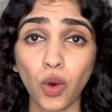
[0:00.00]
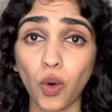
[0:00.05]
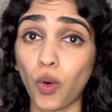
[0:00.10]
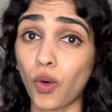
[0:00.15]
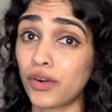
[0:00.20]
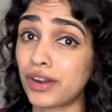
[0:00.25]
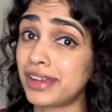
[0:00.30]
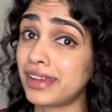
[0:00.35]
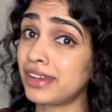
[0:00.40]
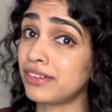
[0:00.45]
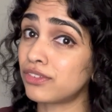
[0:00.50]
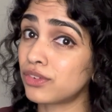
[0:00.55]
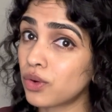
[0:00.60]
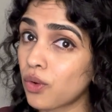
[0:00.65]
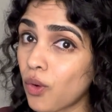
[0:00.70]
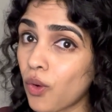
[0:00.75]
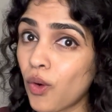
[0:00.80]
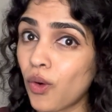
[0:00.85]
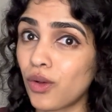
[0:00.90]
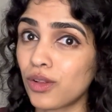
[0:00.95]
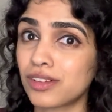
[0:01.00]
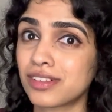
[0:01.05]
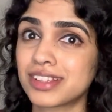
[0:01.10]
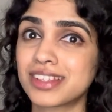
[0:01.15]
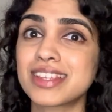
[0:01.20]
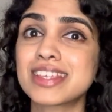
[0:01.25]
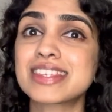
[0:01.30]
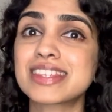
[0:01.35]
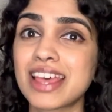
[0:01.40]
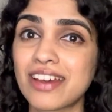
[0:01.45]
or even all
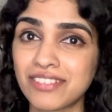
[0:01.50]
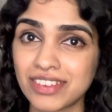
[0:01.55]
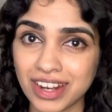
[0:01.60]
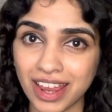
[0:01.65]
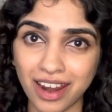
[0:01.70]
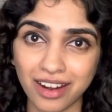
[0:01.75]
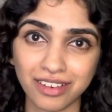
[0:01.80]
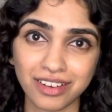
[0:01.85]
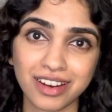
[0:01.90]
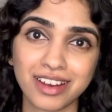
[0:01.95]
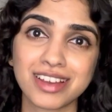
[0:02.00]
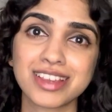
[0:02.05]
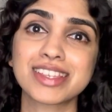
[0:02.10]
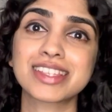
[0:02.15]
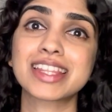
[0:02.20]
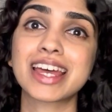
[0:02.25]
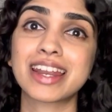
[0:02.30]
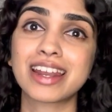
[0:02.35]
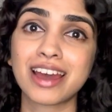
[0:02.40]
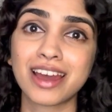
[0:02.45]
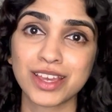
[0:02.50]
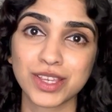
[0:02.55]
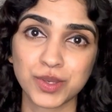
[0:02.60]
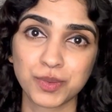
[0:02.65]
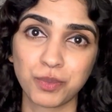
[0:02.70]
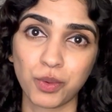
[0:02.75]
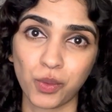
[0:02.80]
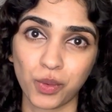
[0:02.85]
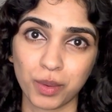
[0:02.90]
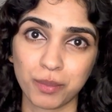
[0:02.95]
the 7 areas that I
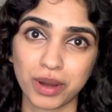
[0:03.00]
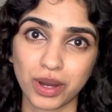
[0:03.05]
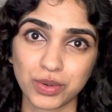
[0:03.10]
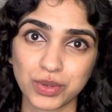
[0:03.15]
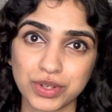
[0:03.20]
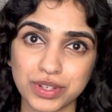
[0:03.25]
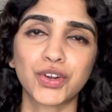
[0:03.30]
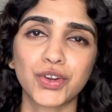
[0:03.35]
spoke about.